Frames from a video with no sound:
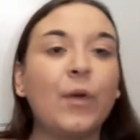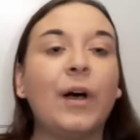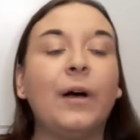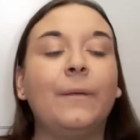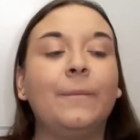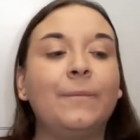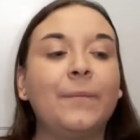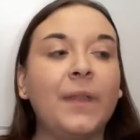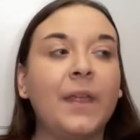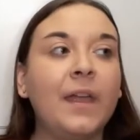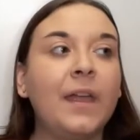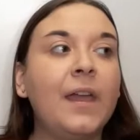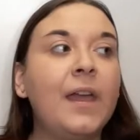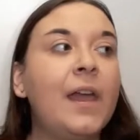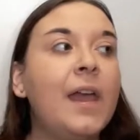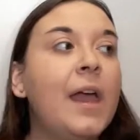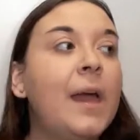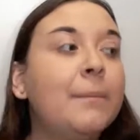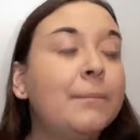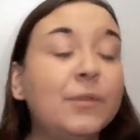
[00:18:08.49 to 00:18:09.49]
well,
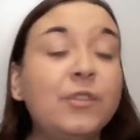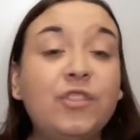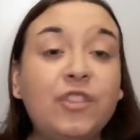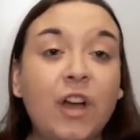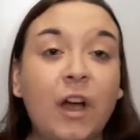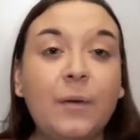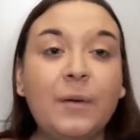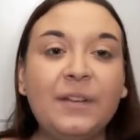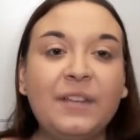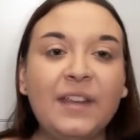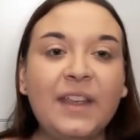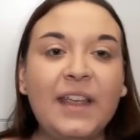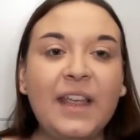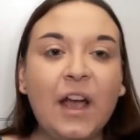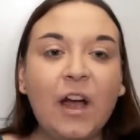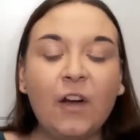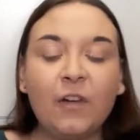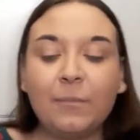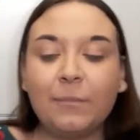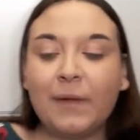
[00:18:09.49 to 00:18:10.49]

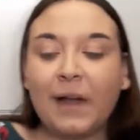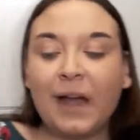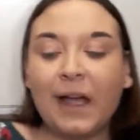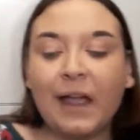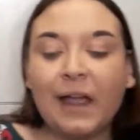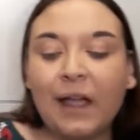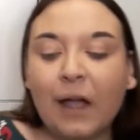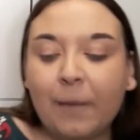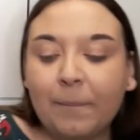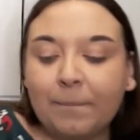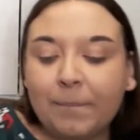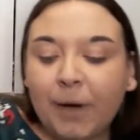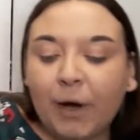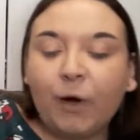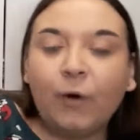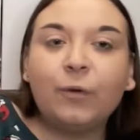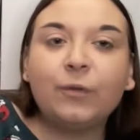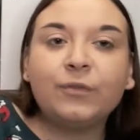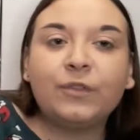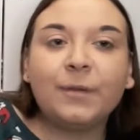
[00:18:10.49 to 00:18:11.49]
majority of my
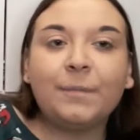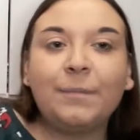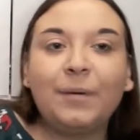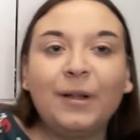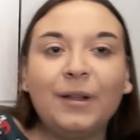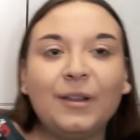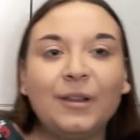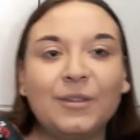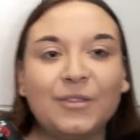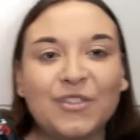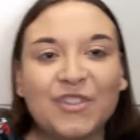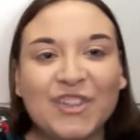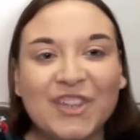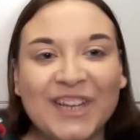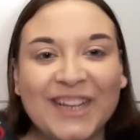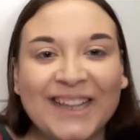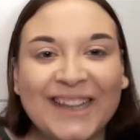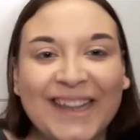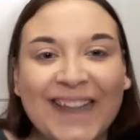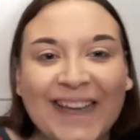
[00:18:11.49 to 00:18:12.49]
Bolt plush
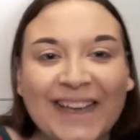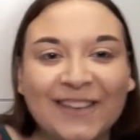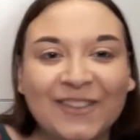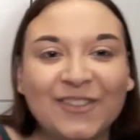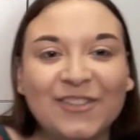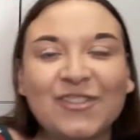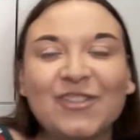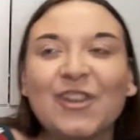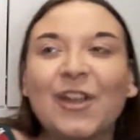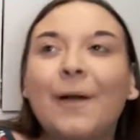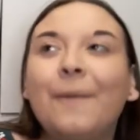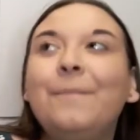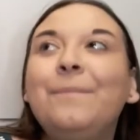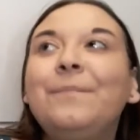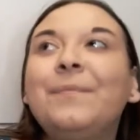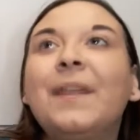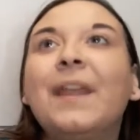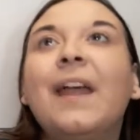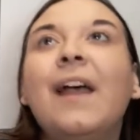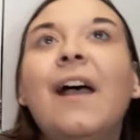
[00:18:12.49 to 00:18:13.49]

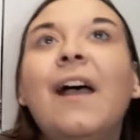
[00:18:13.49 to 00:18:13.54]
collection.